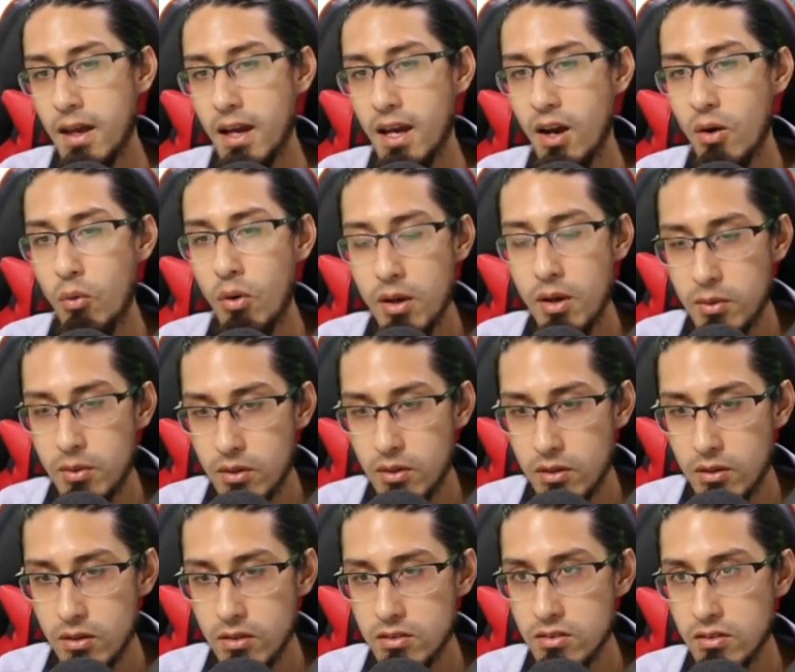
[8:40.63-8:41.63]

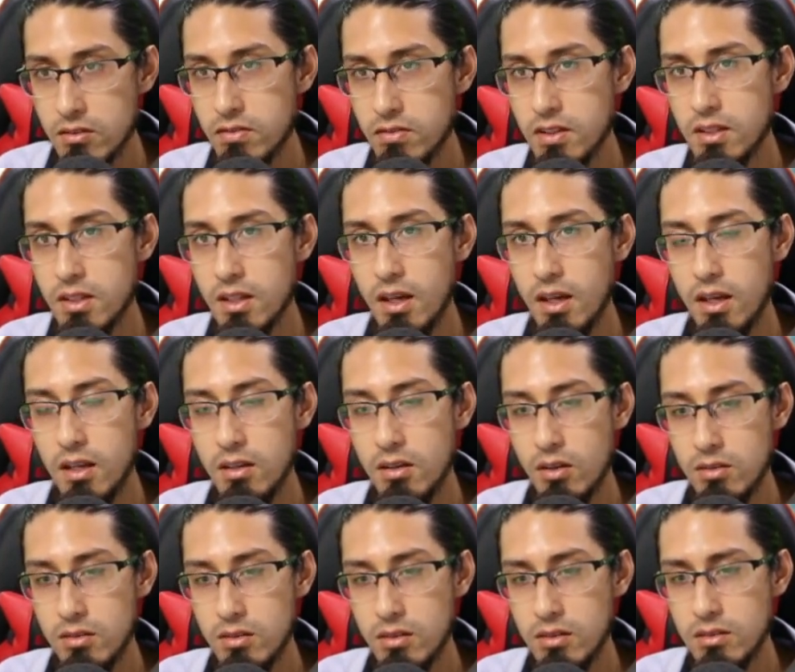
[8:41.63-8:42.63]
However, something that I
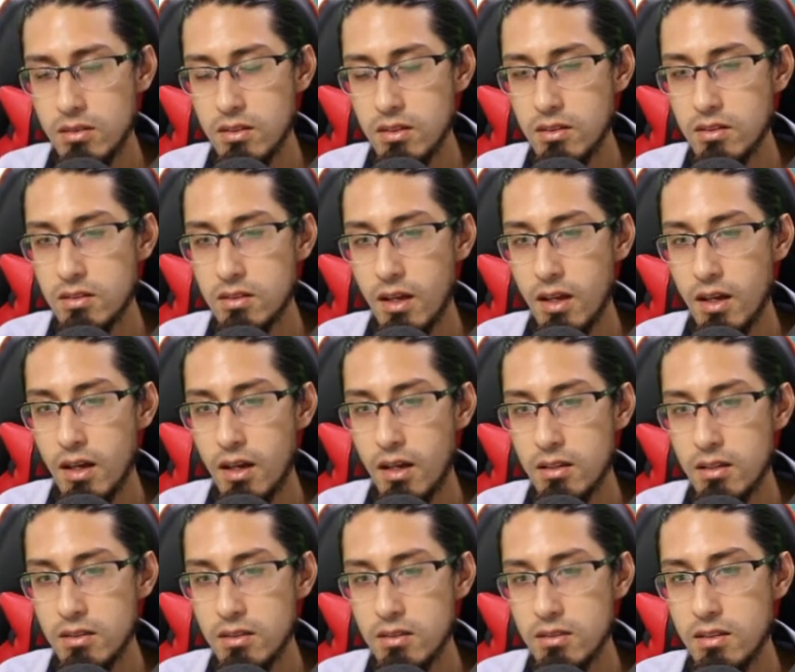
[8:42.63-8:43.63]
noticed is
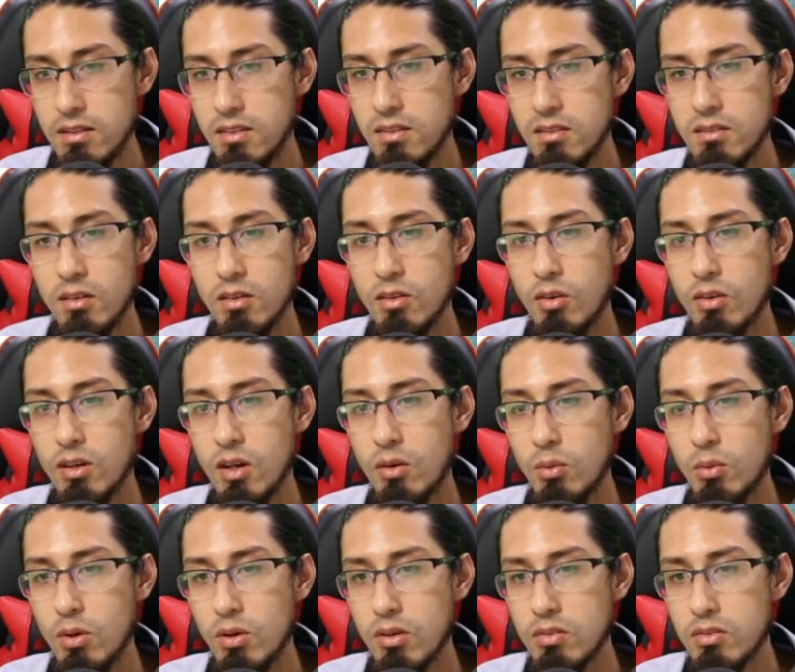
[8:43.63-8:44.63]
that this is not gonna
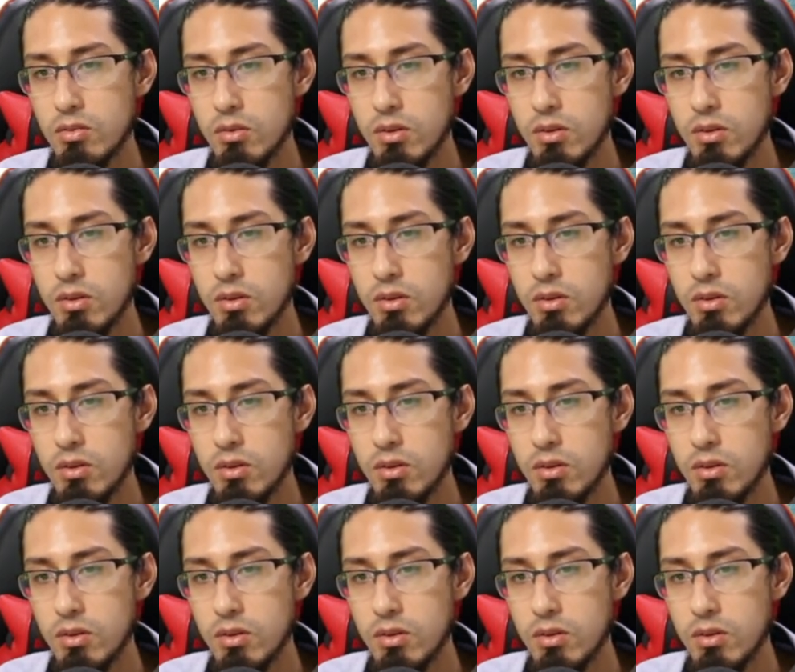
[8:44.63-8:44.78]
work